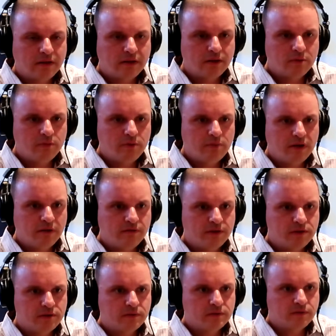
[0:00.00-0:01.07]
think it'll be
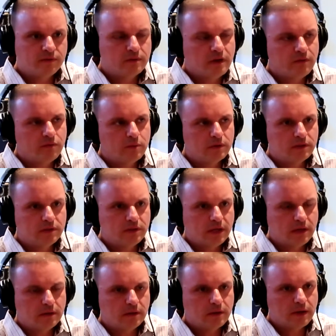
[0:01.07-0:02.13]
beneficial for everyone to
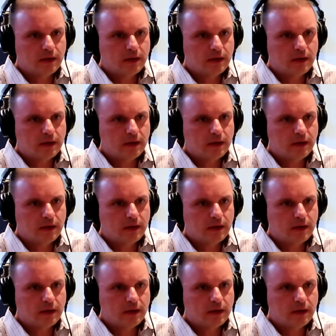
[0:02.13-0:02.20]
take a look